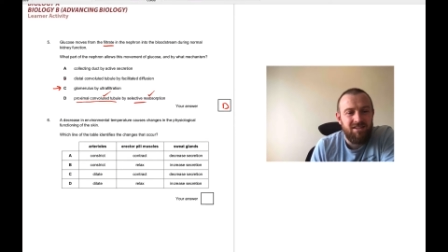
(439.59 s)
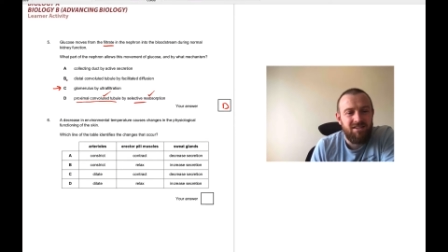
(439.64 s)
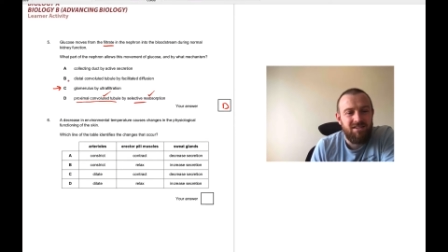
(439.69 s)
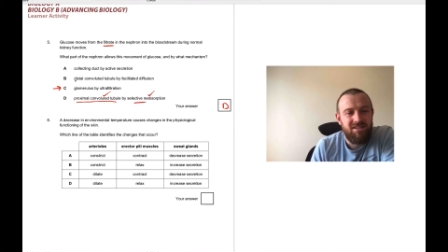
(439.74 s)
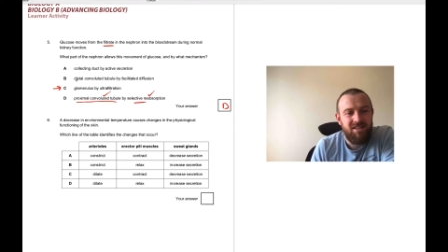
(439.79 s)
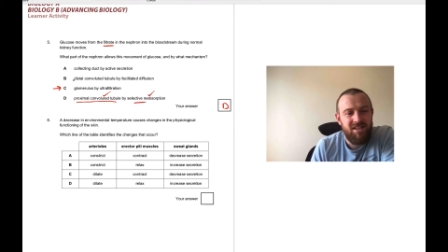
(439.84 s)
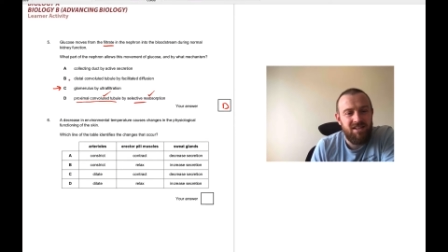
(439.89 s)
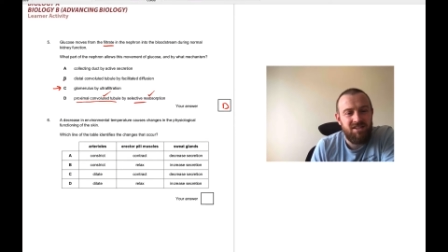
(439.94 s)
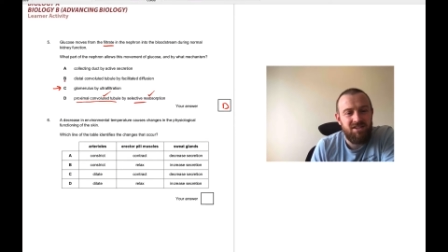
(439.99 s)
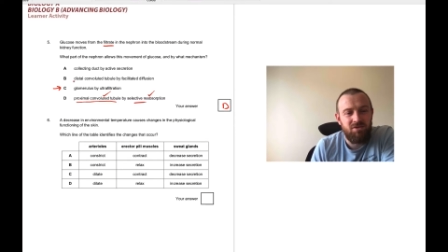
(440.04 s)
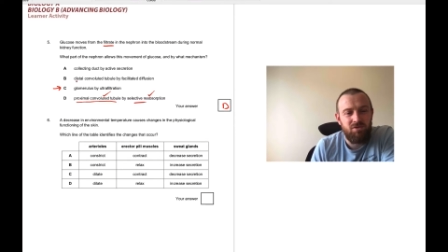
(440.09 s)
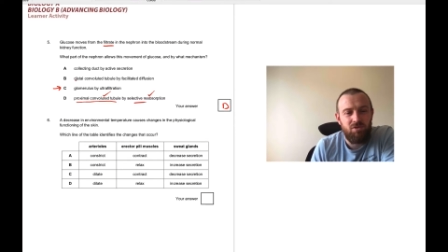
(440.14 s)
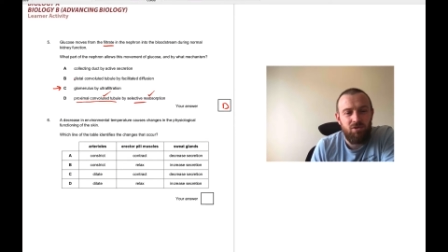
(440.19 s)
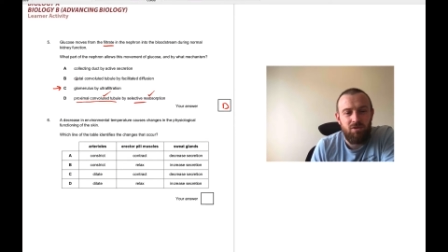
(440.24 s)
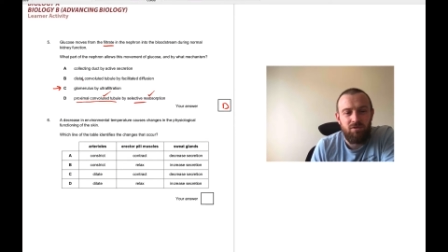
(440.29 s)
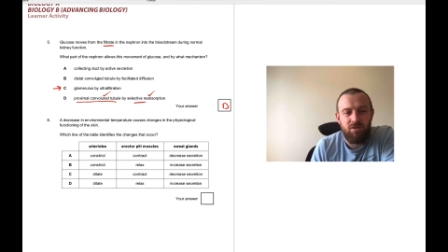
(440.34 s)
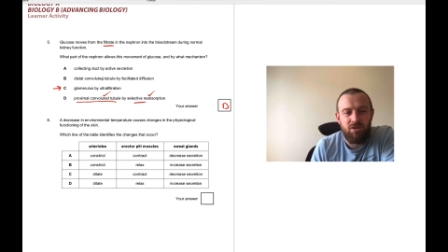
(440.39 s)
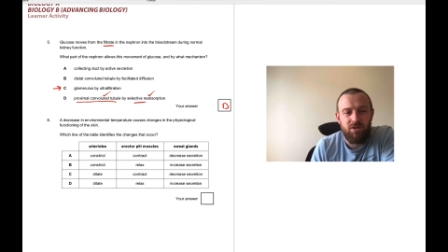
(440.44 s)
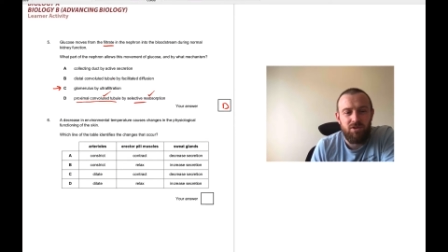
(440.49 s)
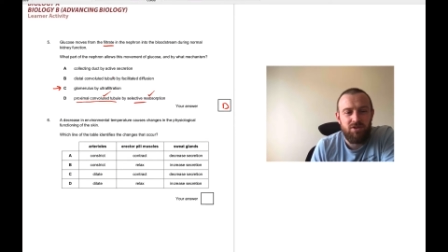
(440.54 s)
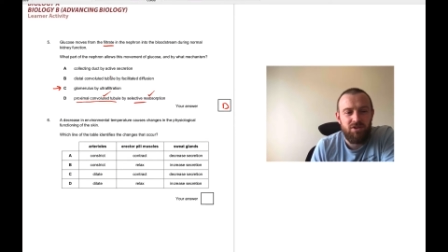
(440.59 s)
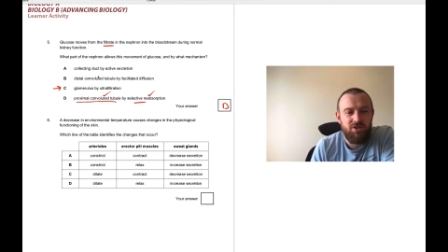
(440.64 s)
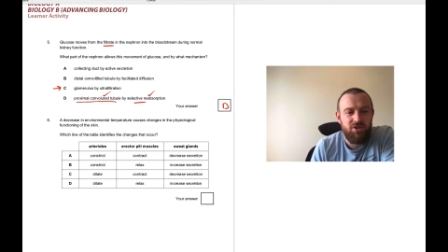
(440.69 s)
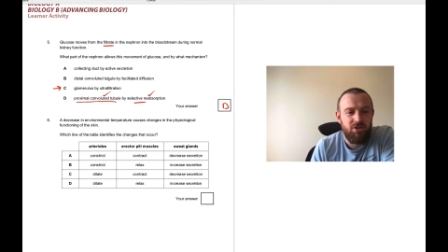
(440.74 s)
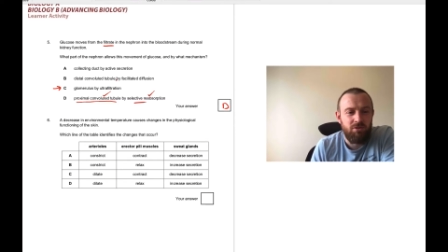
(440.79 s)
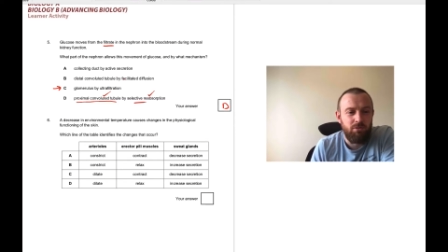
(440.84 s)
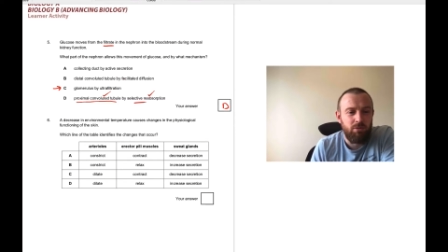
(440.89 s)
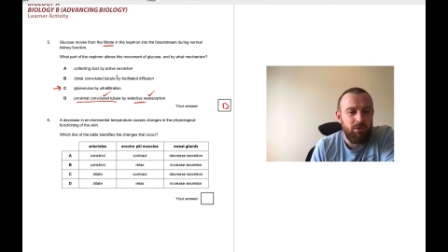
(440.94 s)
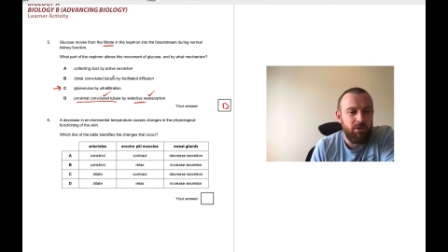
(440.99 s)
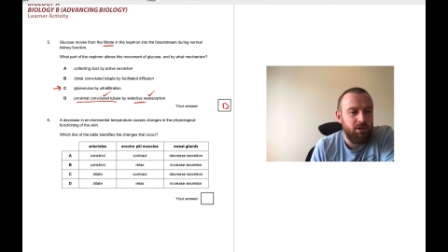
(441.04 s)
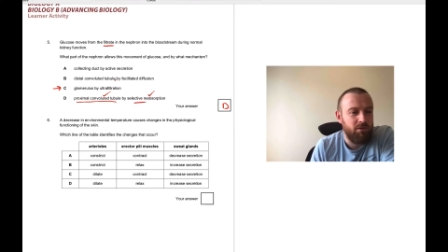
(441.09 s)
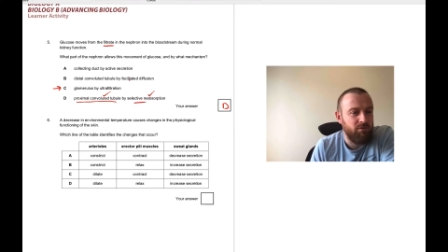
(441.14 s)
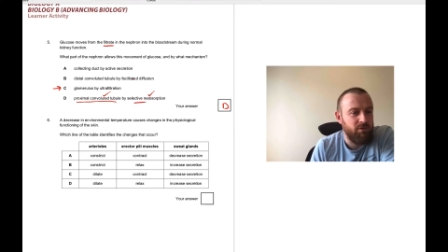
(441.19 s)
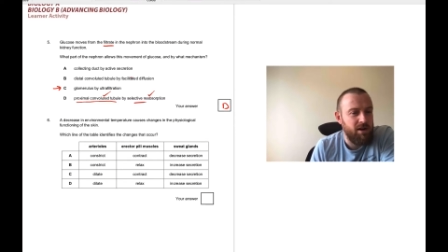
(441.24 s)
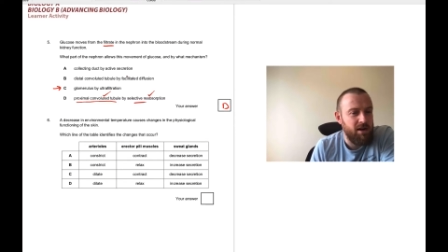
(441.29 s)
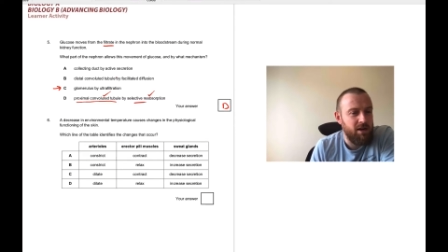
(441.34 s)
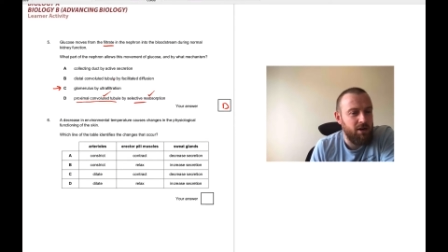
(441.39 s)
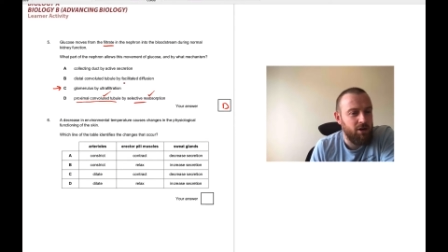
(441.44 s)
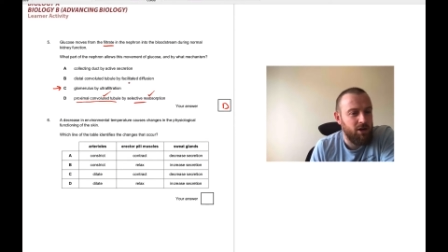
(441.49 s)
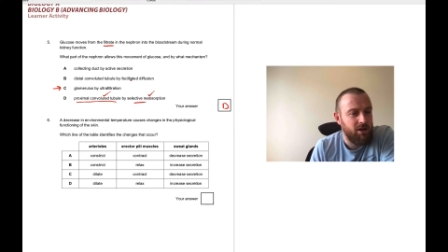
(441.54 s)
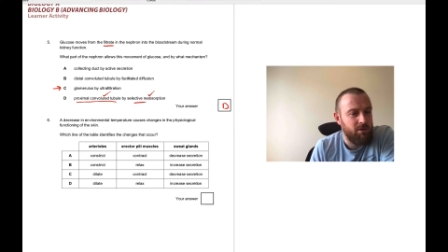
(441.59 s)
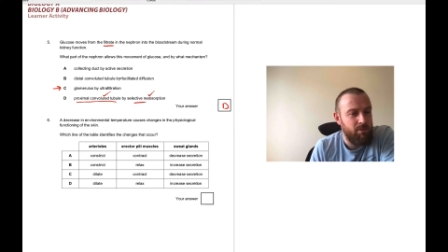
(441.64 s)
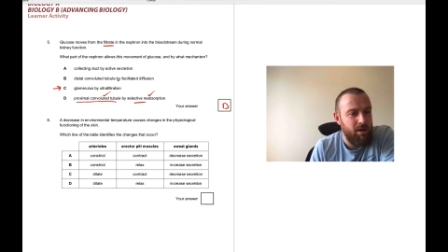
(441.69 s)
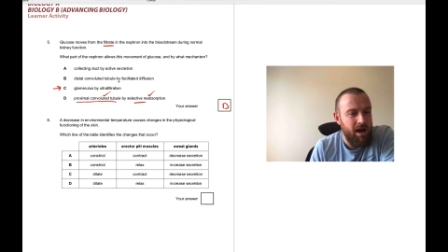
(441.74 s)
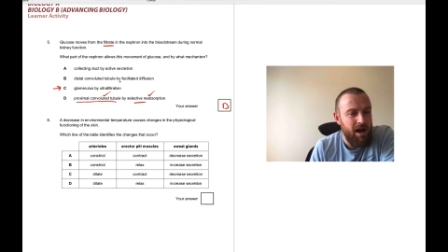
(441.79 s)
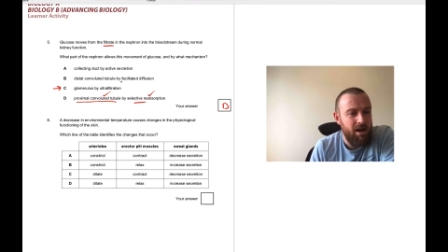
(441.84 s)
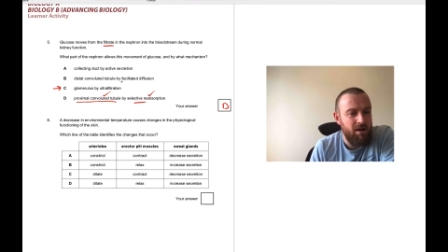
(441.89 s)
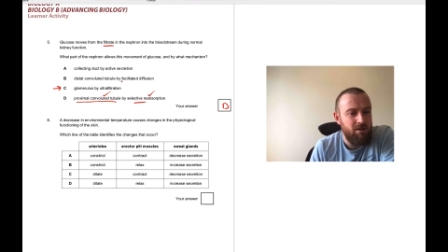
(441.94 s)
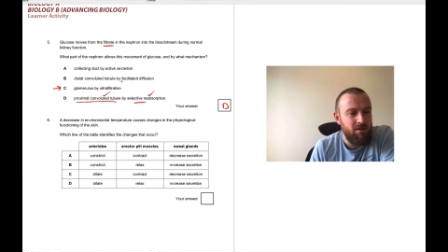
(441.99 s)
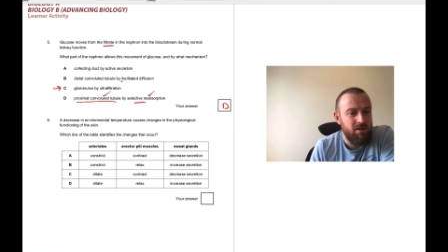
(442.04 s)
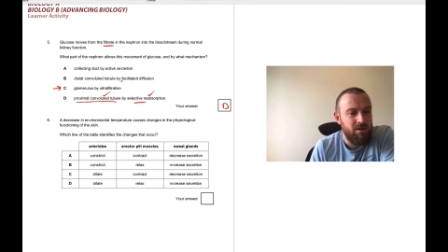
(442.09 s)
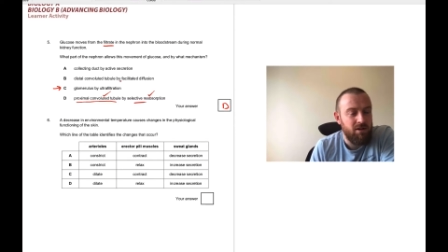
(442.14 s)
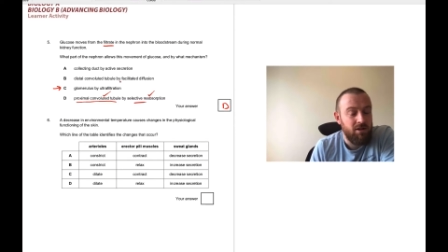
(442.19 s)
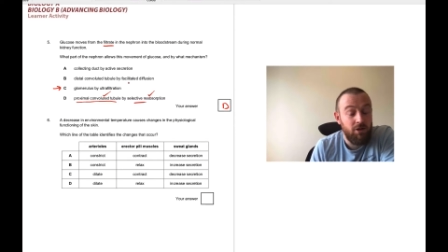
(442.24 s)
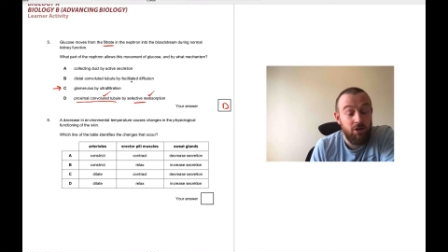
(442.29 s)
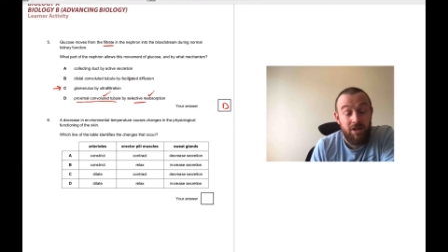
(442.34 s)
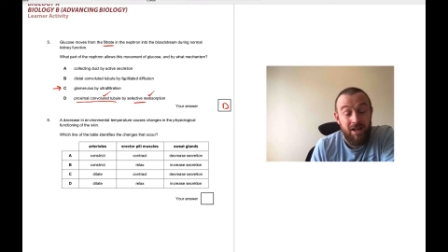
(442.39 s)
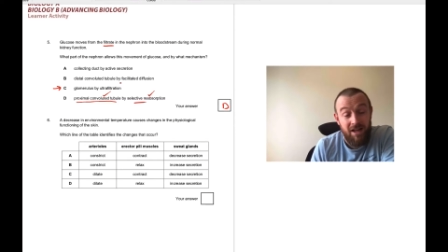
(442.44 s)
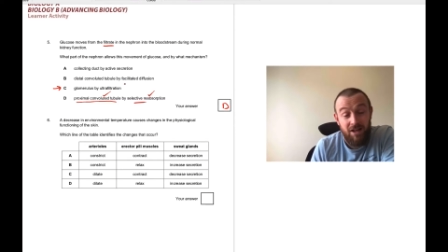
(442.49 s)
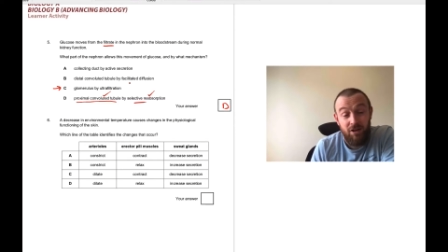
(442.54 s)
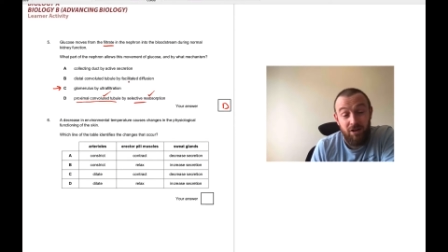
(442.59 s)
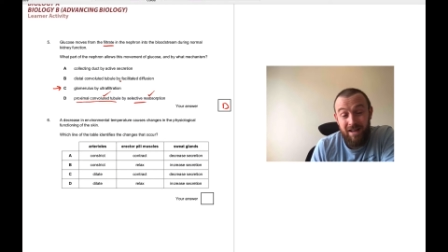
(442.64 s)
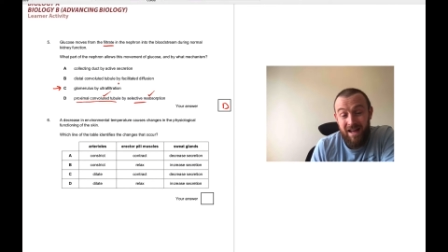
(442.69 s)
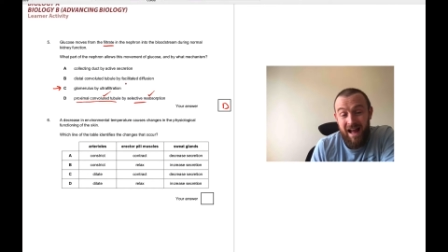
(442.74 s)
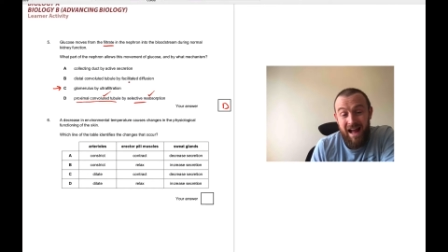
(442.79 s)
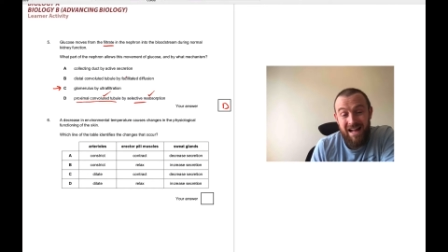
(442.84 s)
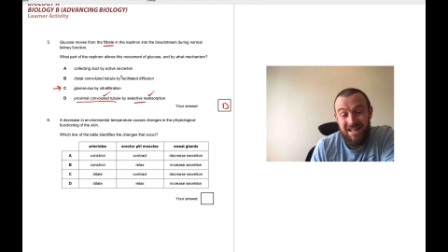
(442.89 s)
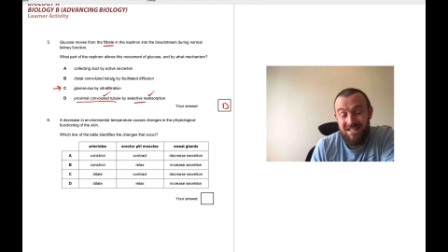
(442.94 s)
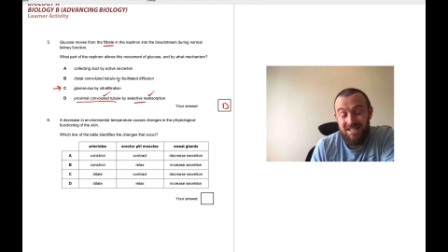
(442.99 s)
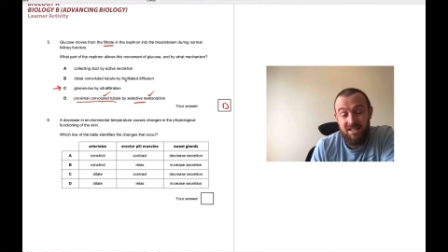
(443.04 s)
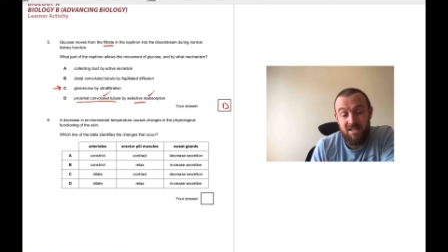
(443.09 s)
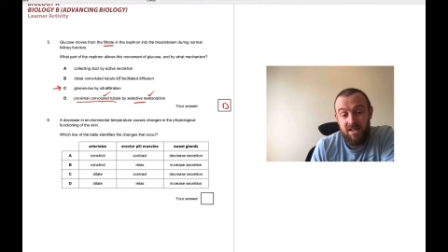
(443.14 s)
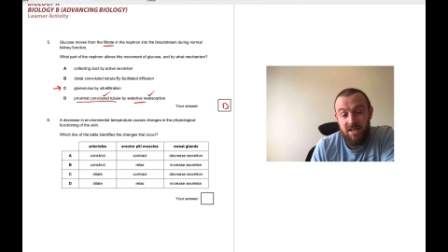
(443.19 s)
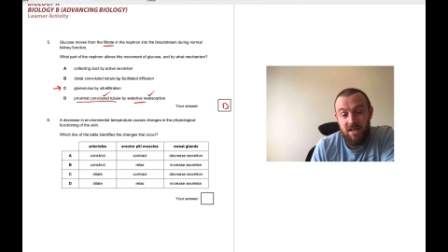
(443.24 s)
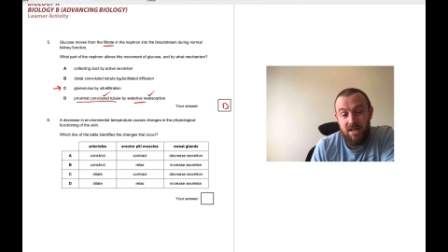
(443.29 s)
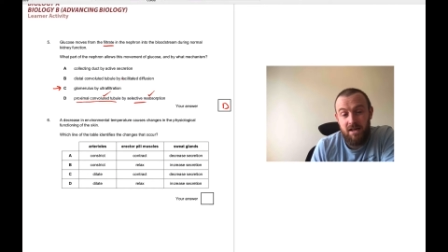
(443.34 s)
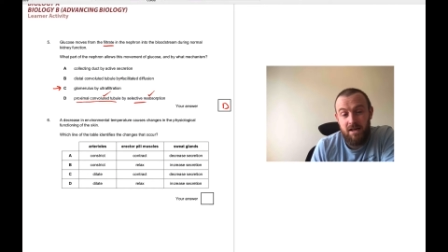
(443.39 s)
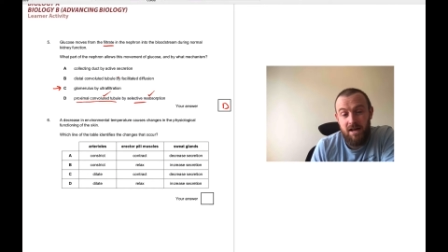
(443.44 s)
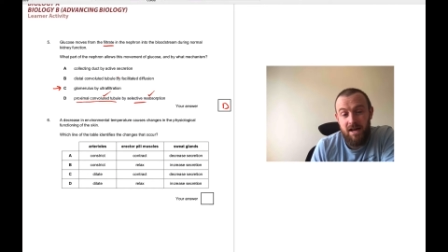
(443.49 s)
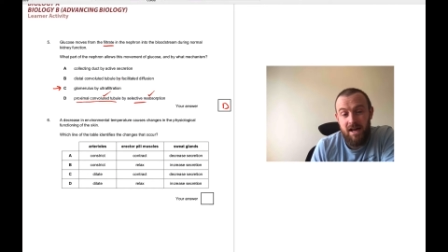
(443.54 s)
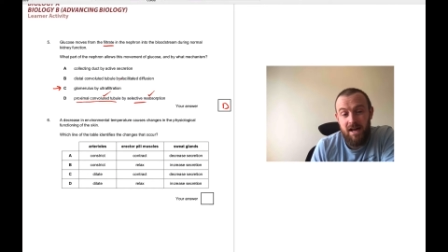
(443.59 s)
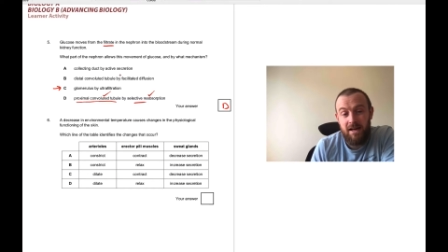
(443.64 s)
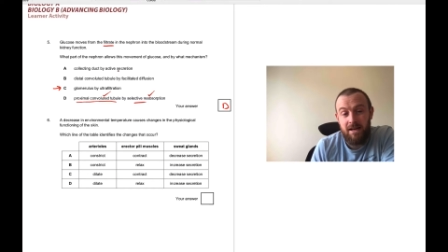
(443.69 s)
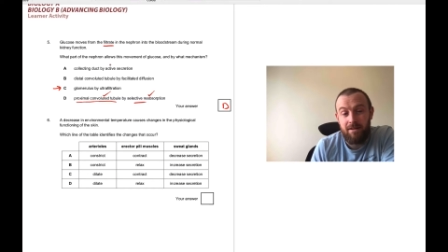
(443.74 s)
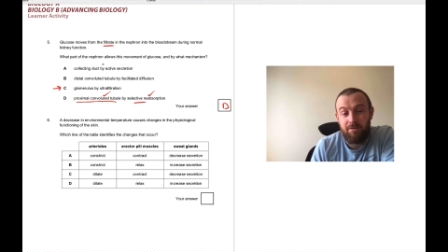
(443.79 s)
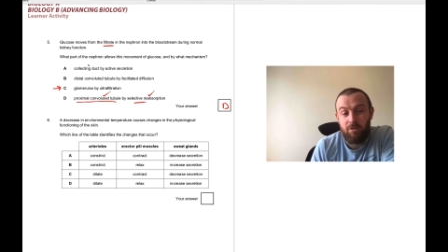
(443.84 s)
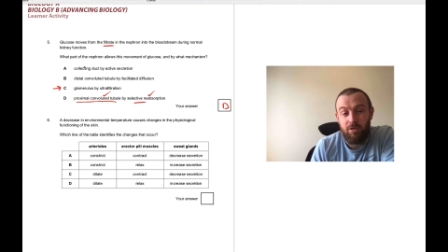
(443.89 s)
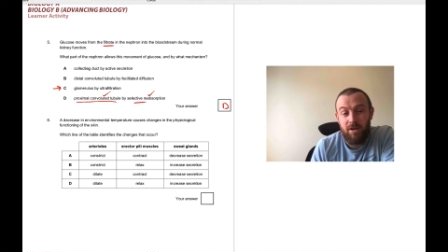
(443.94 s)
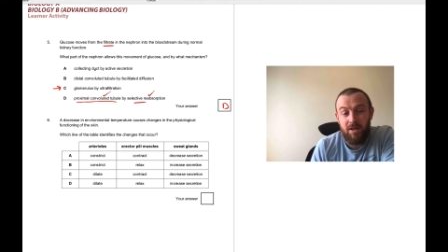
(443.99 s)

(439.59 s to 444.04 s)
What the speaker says: Distal convoluted tubule, we don't really look at A level,